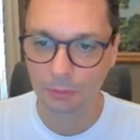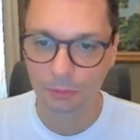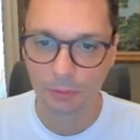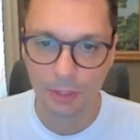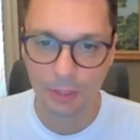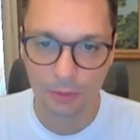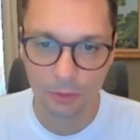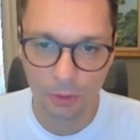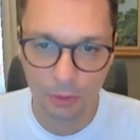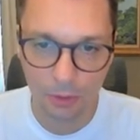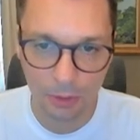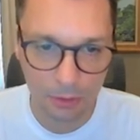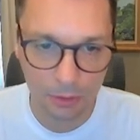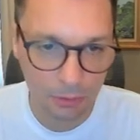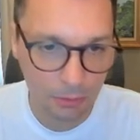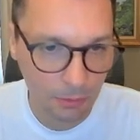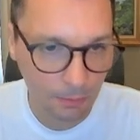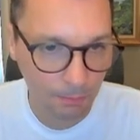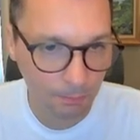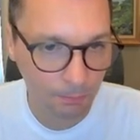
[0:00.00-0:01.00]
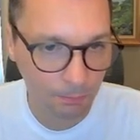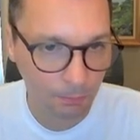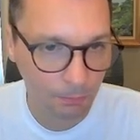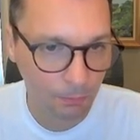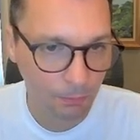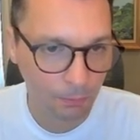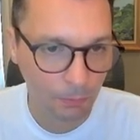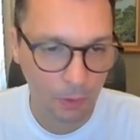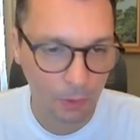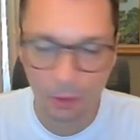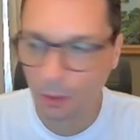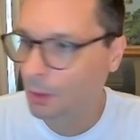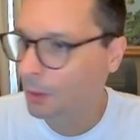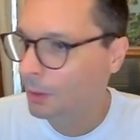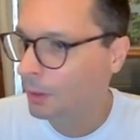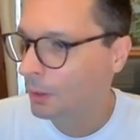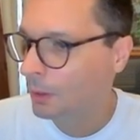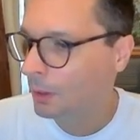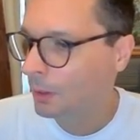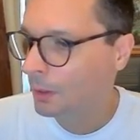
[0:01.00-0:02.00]
that dog is.
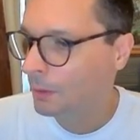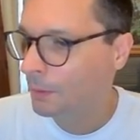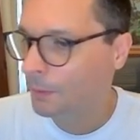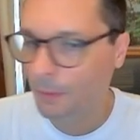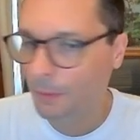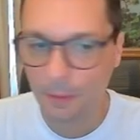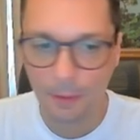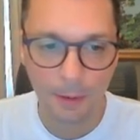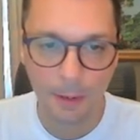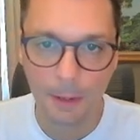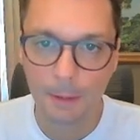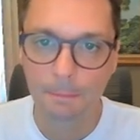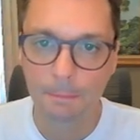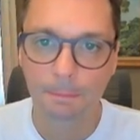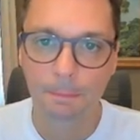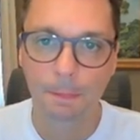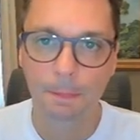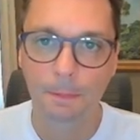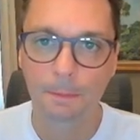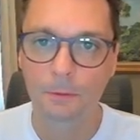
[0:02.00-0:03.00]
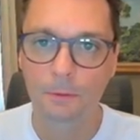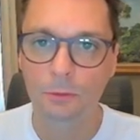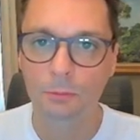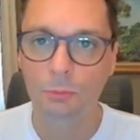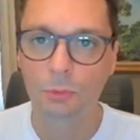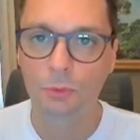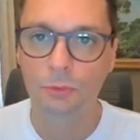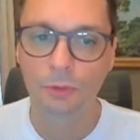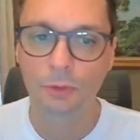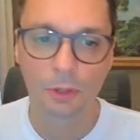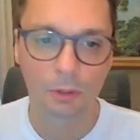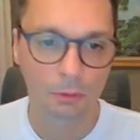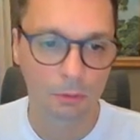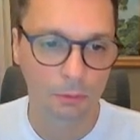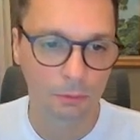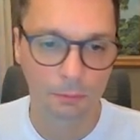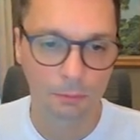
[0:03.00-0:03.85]
Okay, let's move on.